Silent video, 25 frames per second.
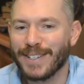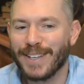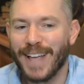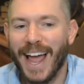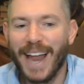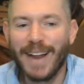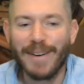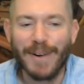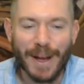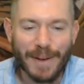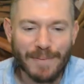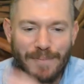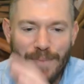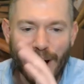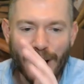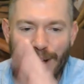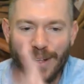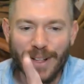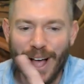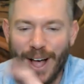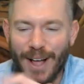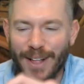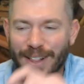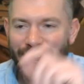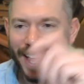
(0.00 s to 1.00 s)
Anyway, I'll,
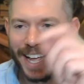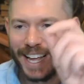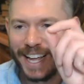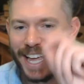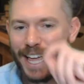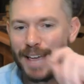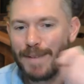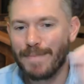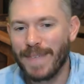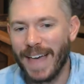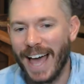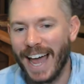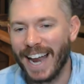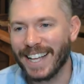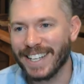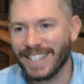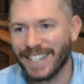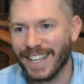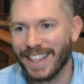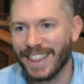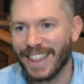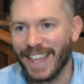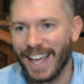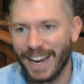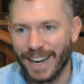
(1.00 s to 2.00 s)
I'll like keep that as a
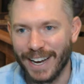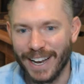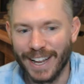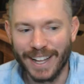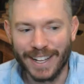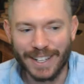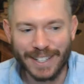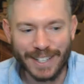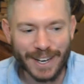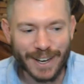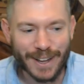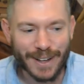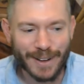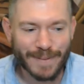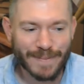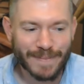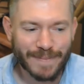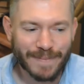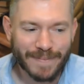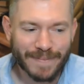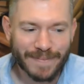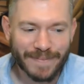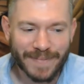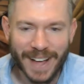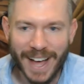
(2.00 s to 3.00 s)
thing to, to do
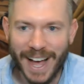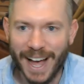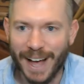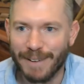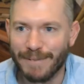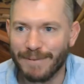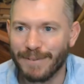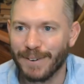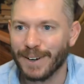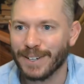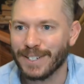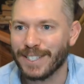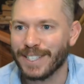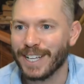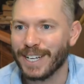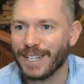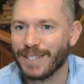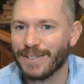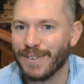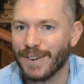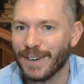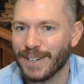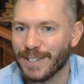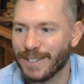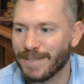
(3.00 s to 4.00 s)
uh, first things
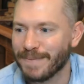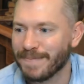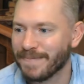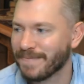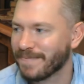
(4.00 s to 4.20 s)
first.